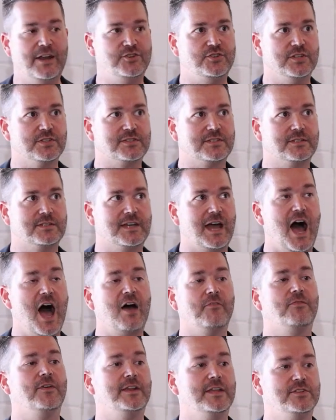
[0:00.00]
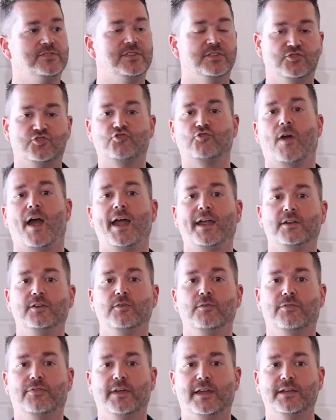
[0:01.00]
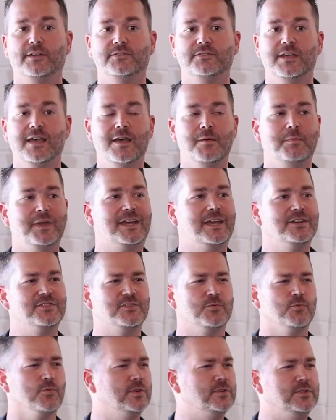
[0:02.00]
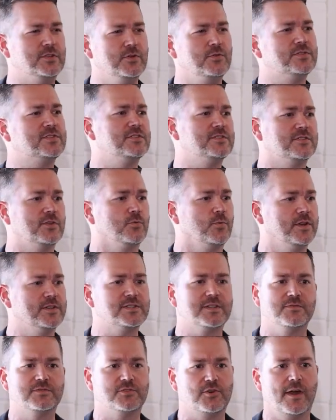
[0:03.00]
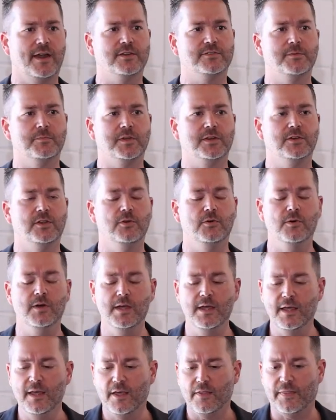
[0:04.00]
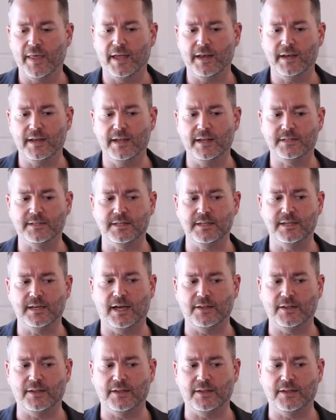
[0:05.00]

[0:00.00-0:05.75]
and just confidence in trying new things because it reduces the risk of trying something new that it,